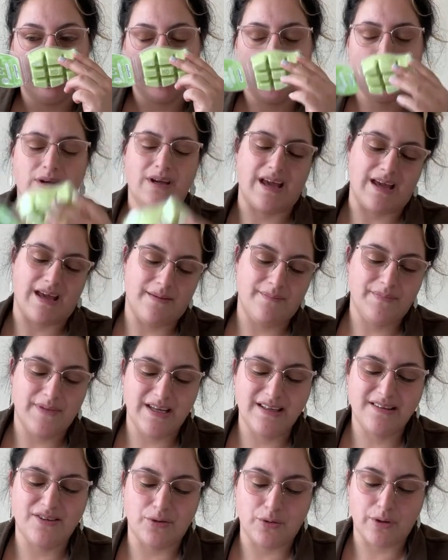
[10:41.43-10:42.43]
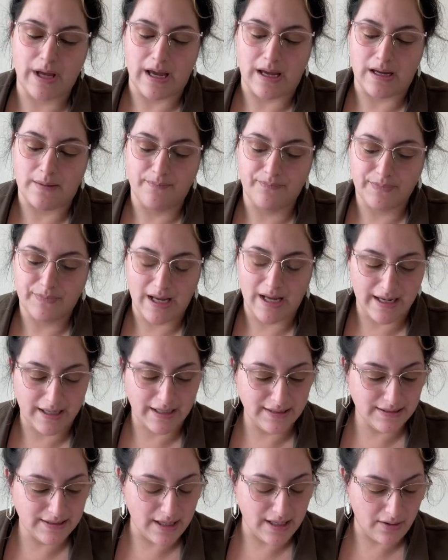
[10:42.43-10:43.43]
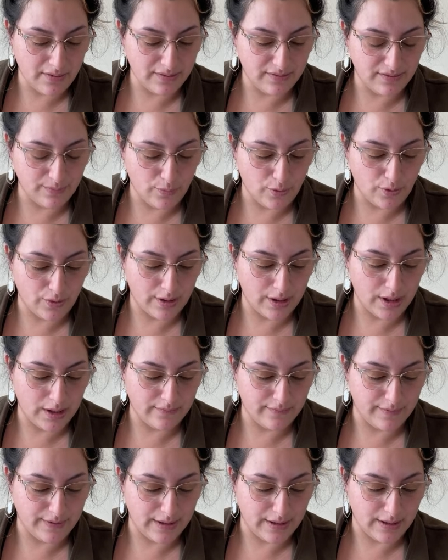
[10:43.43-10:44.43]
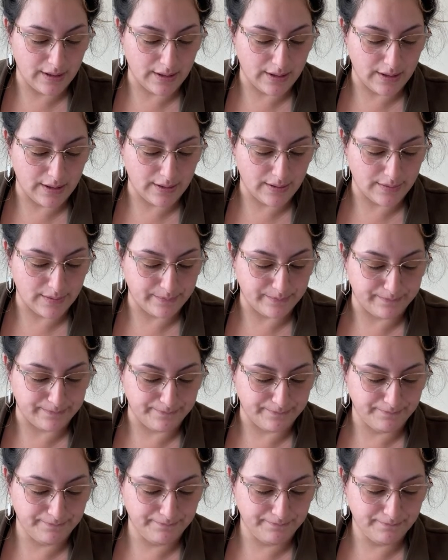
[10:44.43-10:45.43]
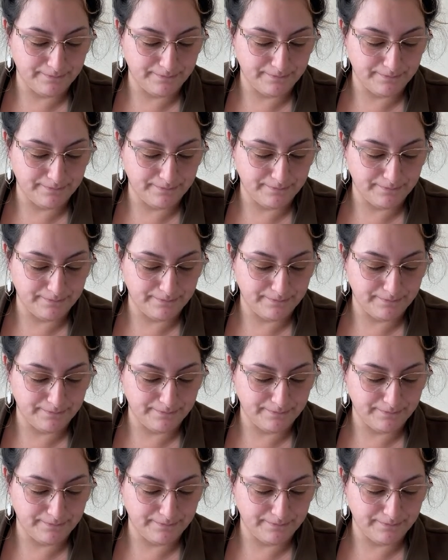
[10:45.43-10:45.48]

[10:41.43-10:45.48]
okay, it's okay. I can tell it's more of a um